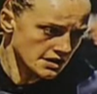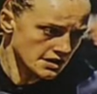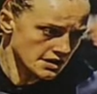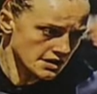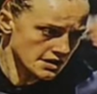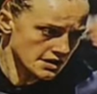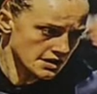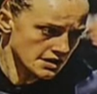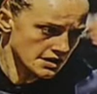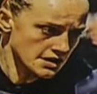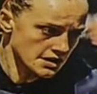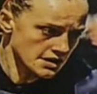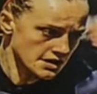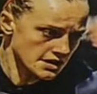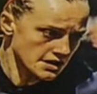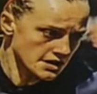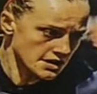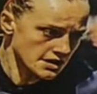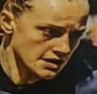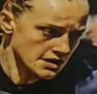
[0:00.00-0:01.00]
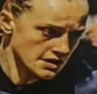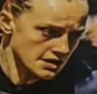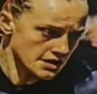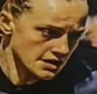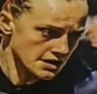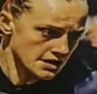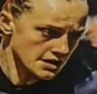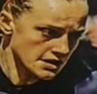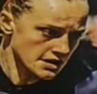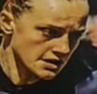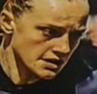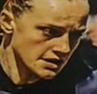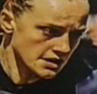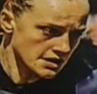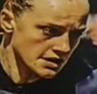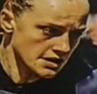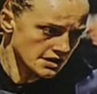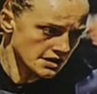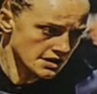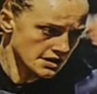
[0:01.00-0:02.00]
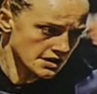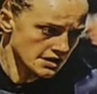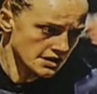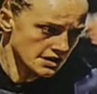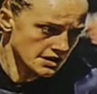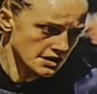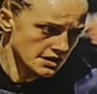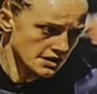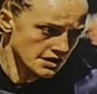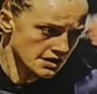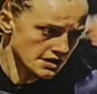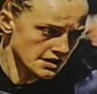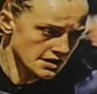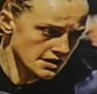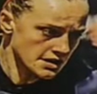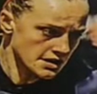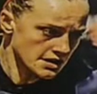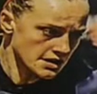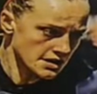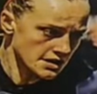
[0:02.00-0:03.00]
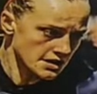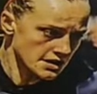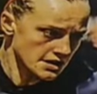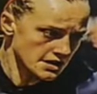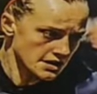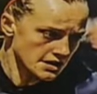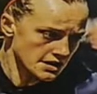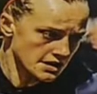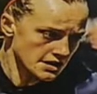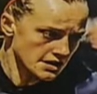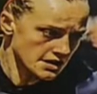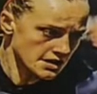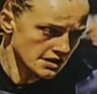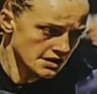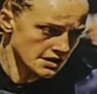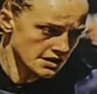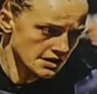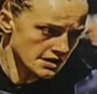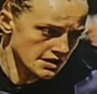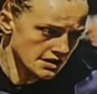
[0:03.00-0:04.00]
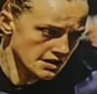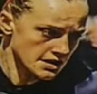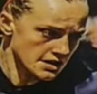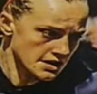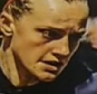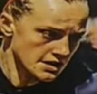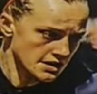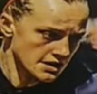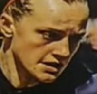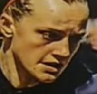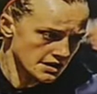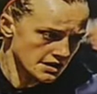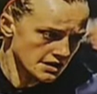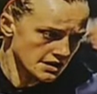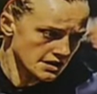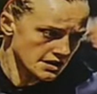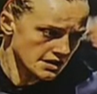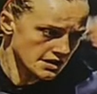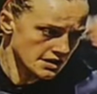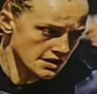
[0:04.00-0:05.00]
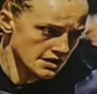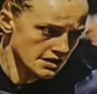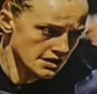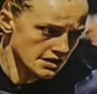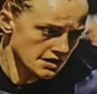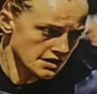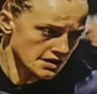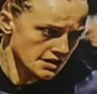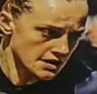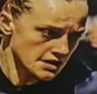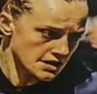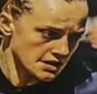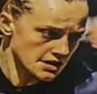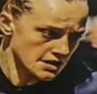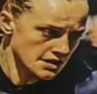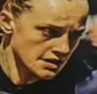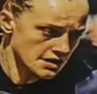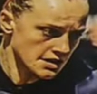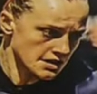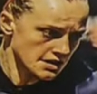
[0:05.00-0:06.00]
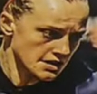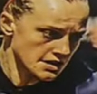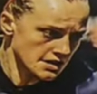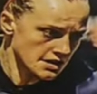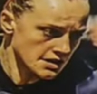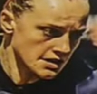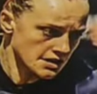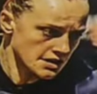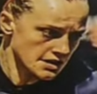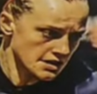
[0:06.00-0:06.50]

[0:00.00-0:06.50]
(not speaking)